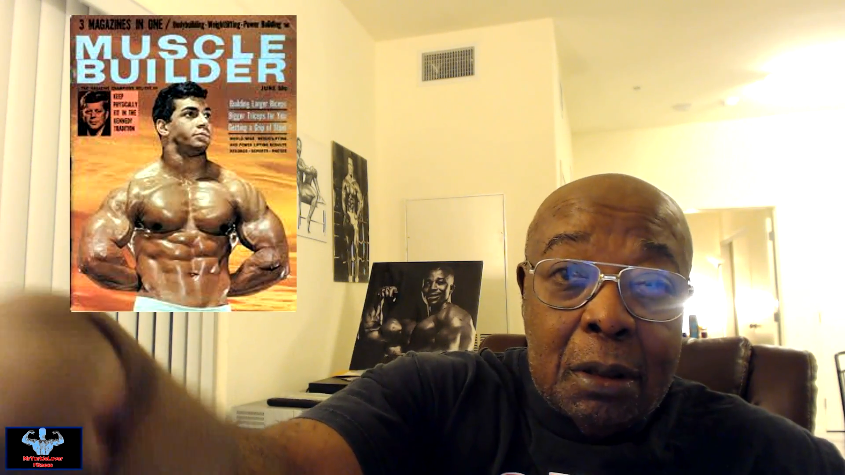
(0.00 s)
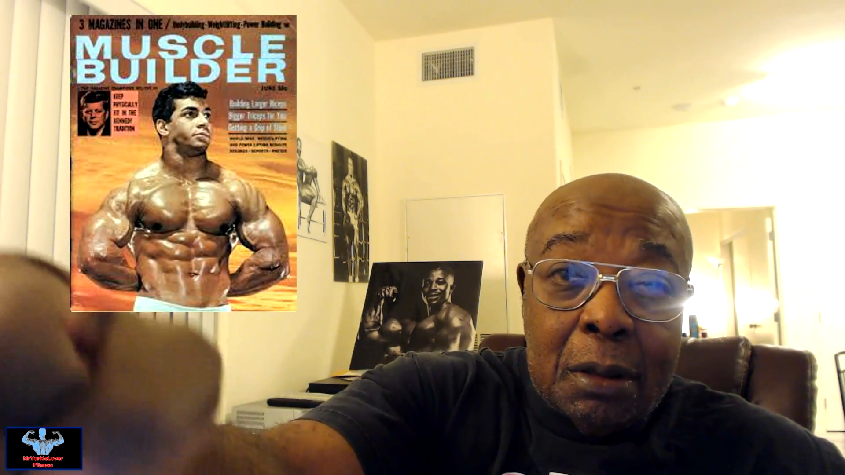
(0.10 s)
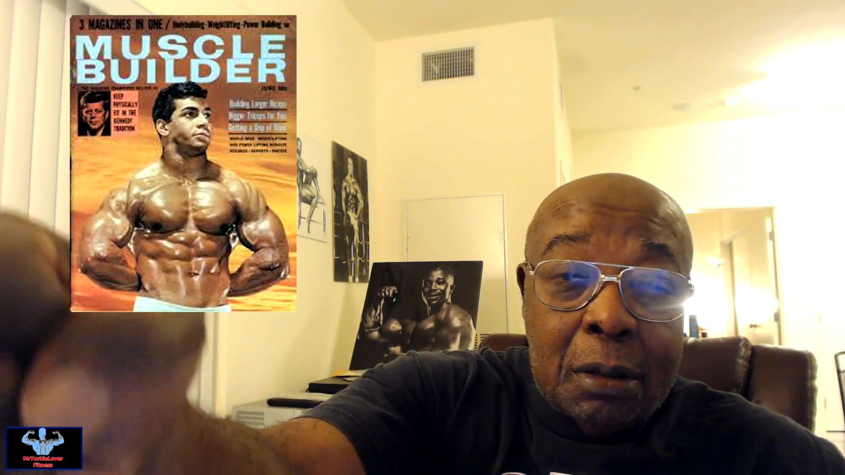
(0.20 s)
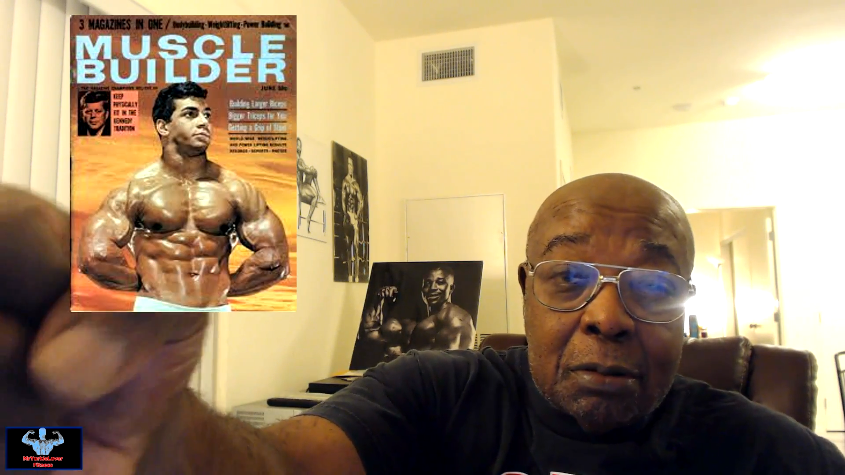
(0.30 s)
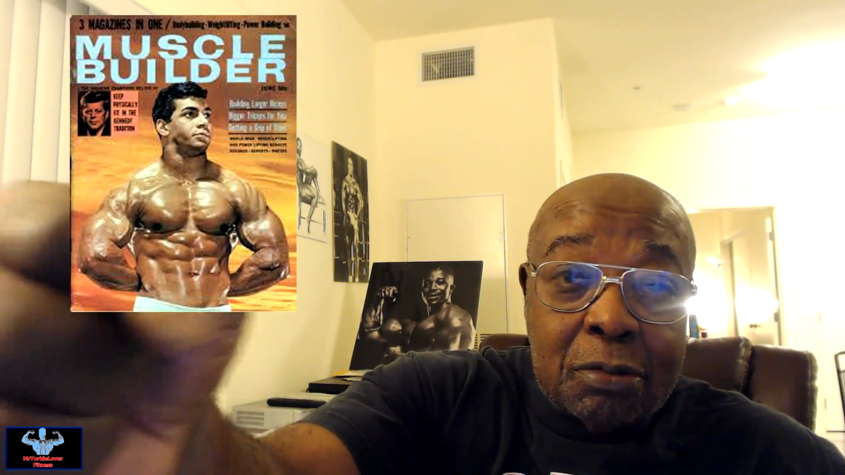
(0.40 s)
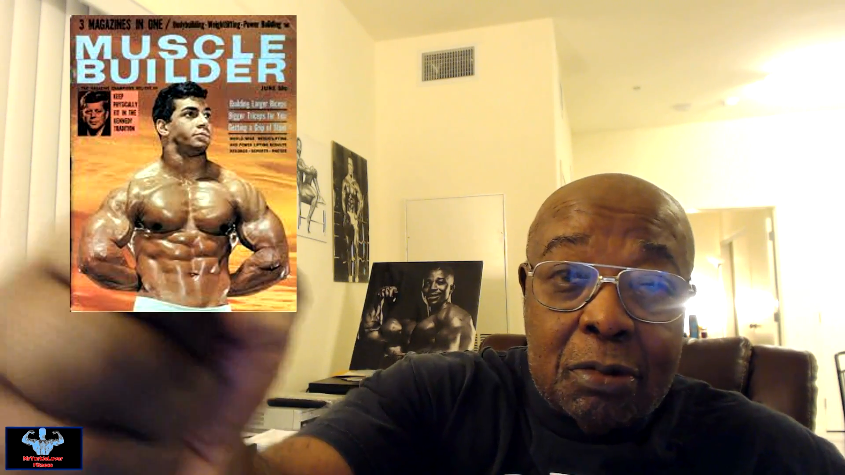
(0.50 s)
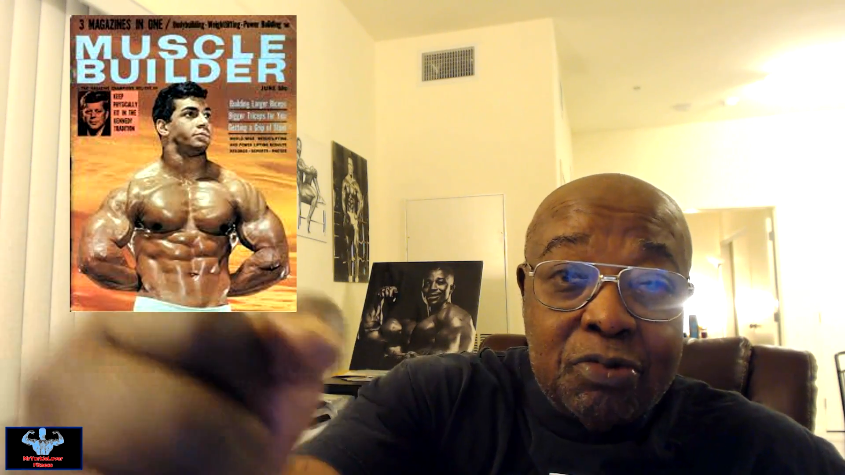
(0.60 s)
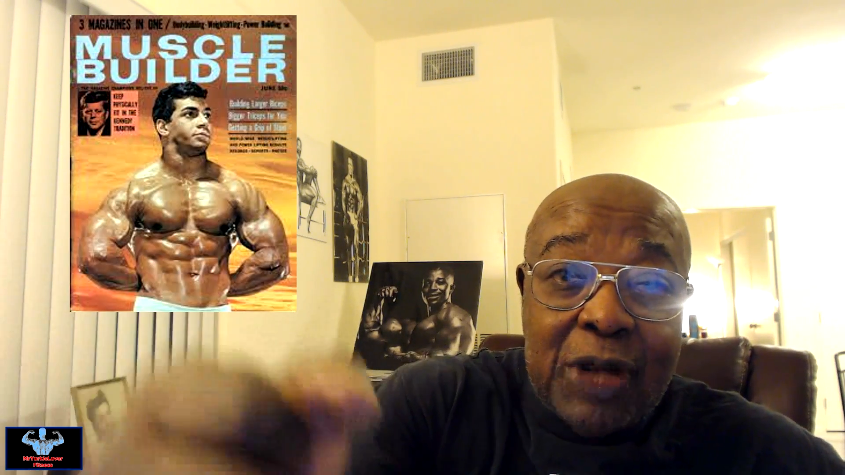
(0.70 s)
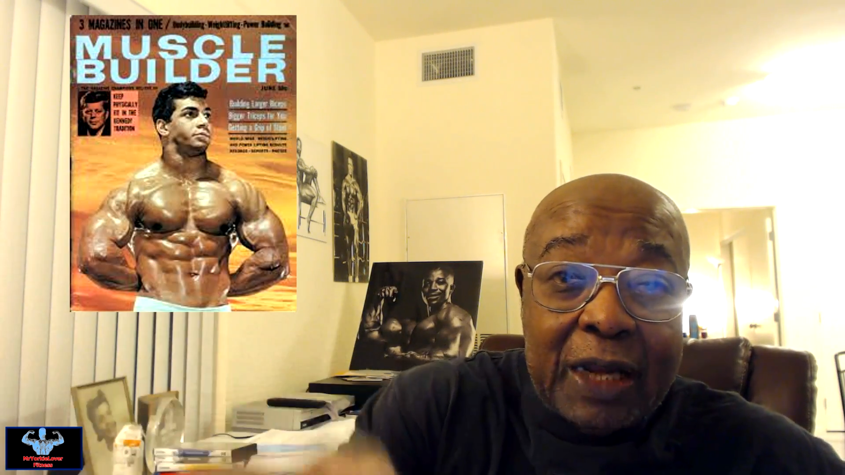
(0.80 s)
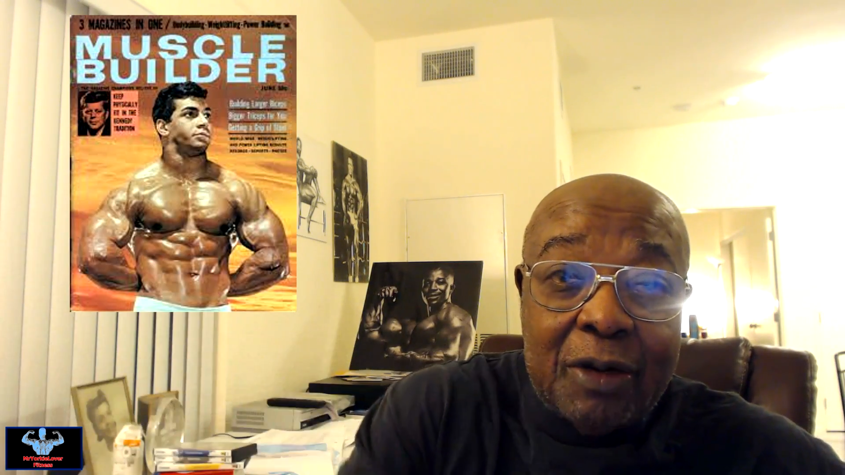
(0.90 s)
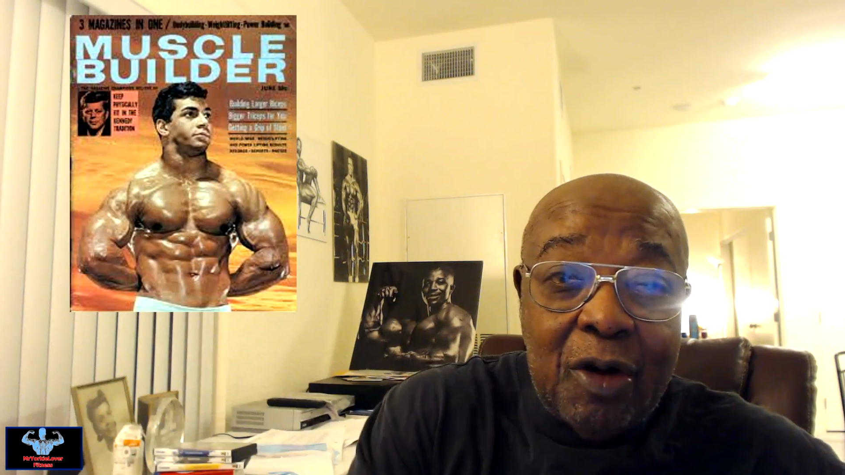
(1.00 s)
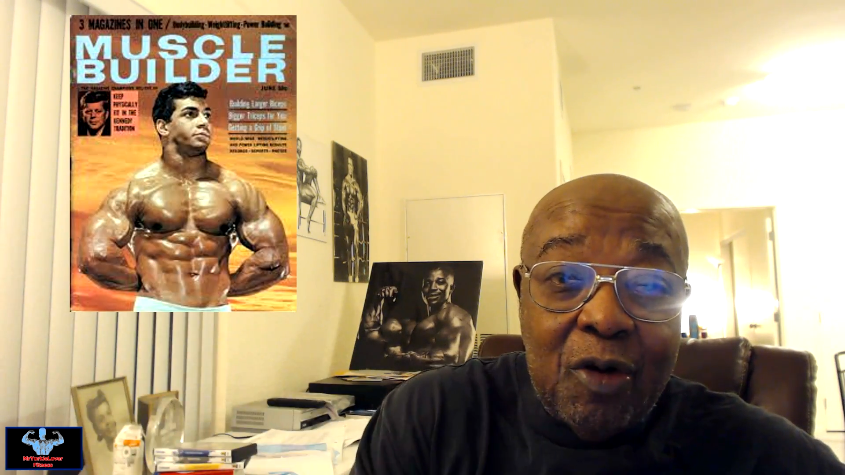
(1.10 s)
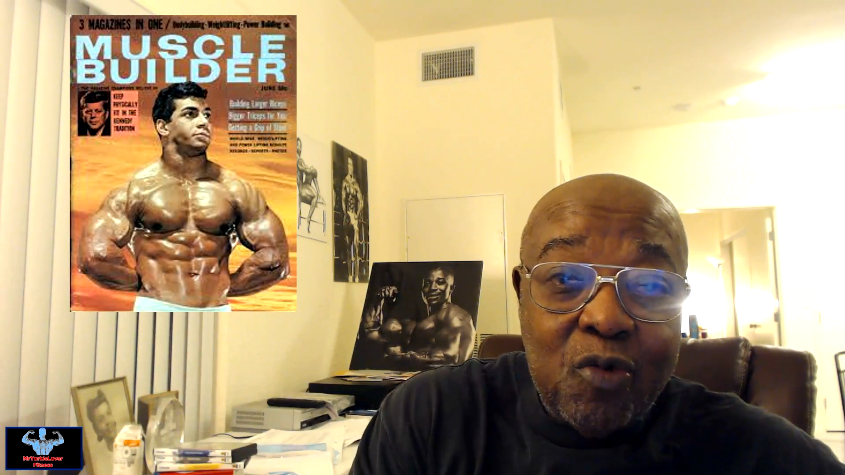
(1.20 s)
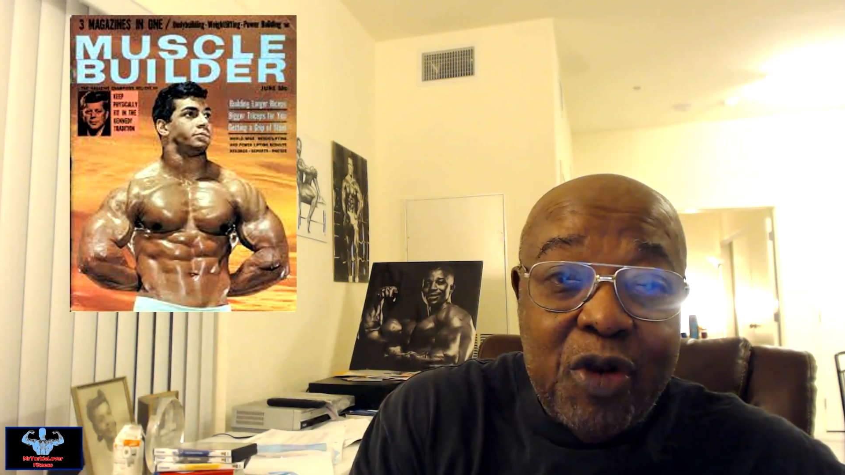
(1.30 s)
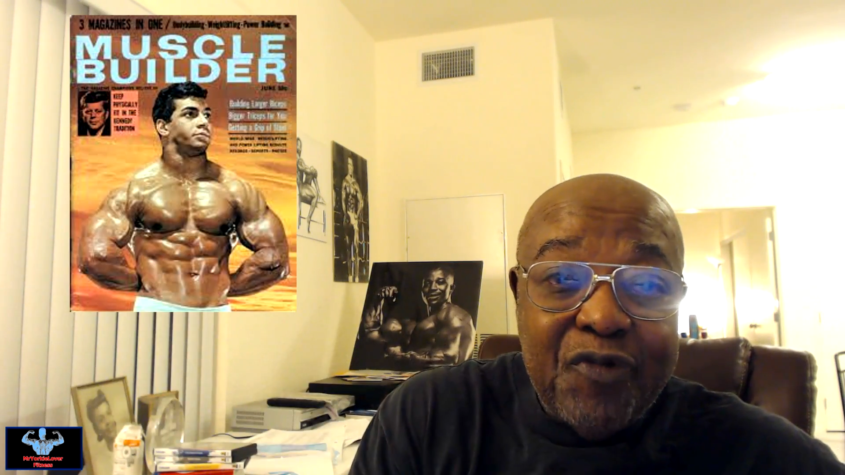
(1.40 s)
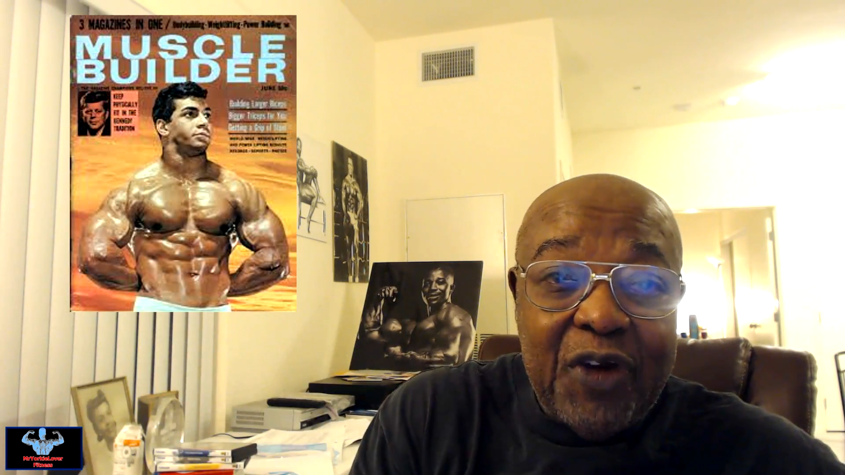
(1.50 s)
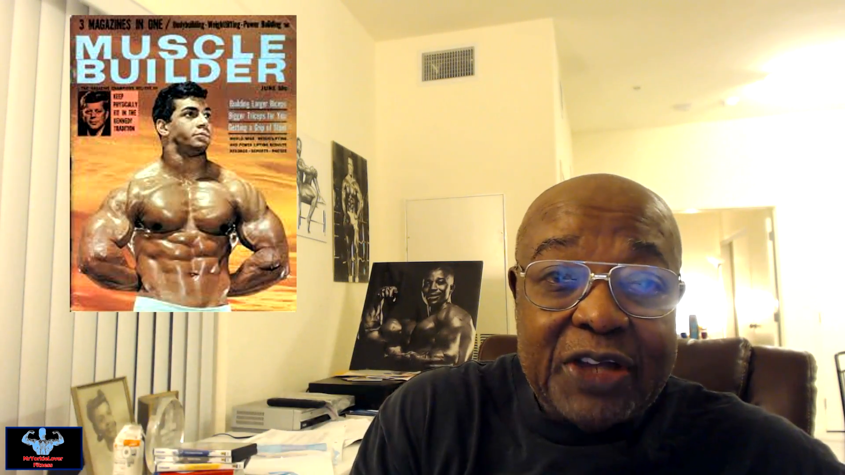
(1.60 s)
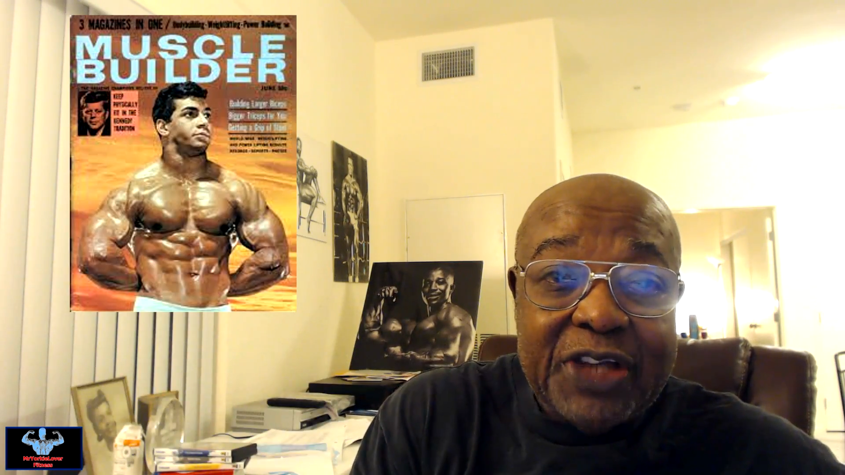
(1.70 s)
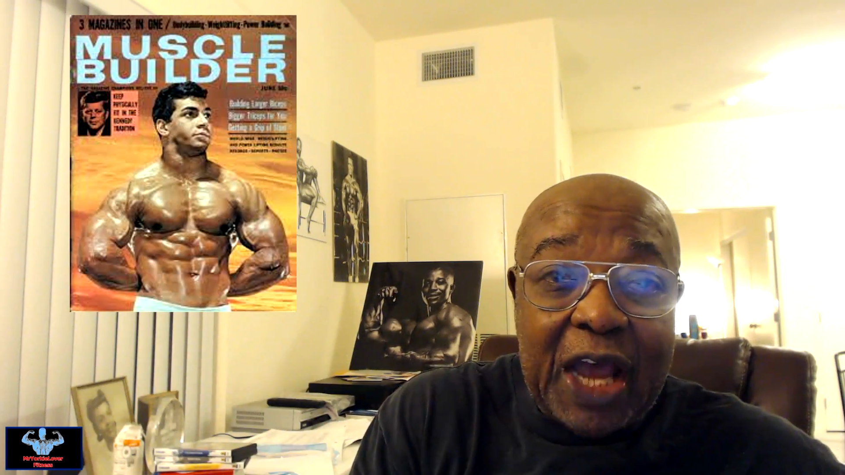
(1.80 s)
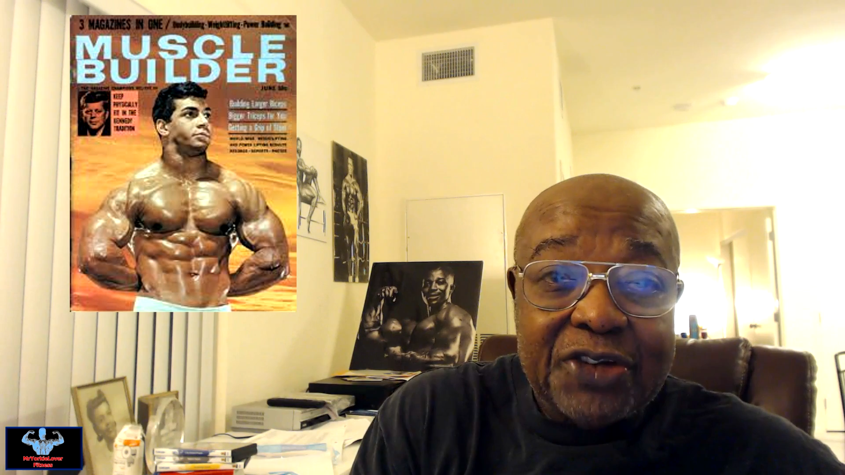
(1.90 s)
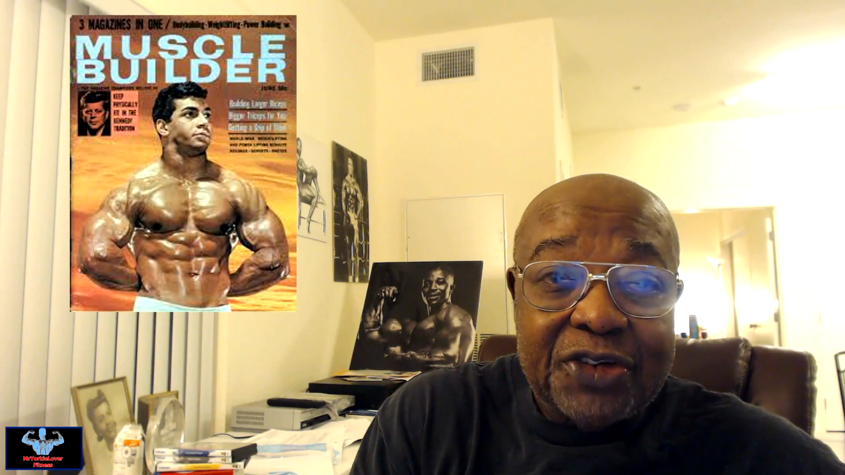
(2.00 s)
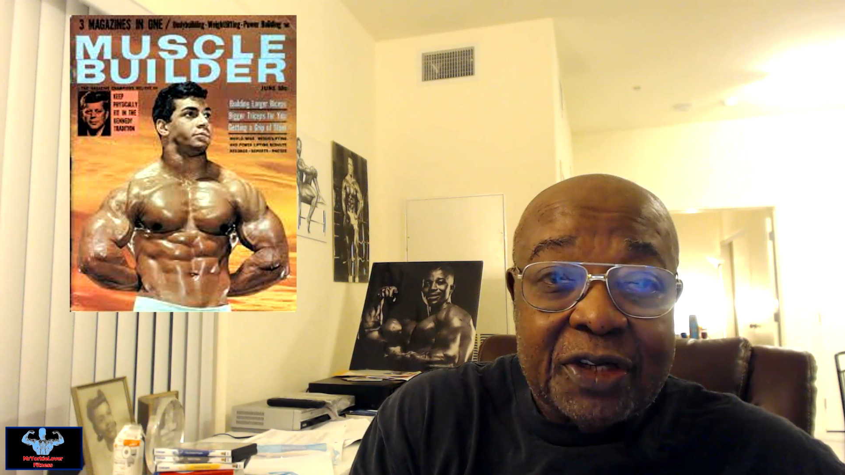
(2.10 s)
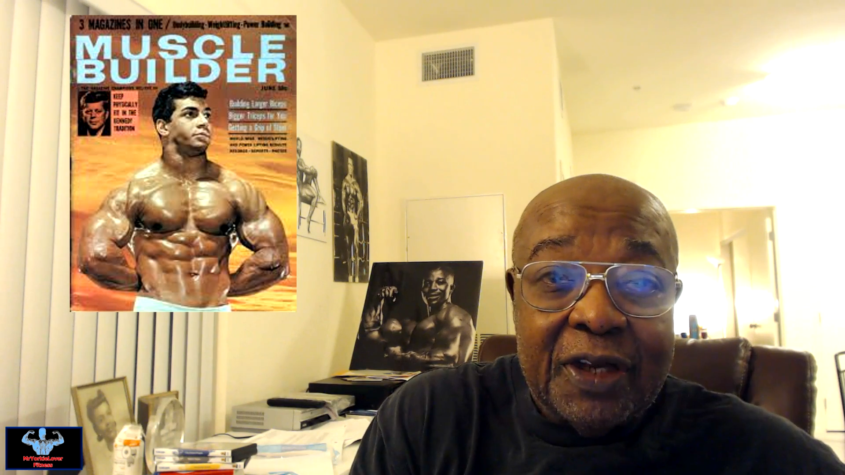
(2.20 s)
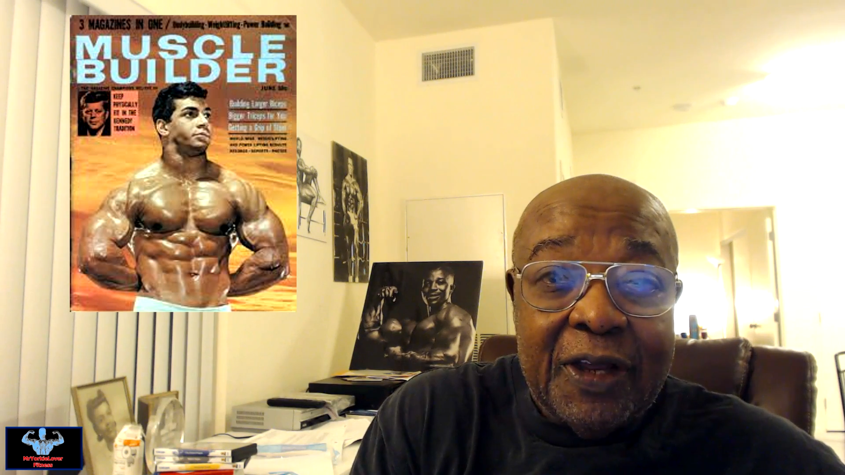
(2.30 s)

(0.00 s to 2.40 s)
like a, a reflex action.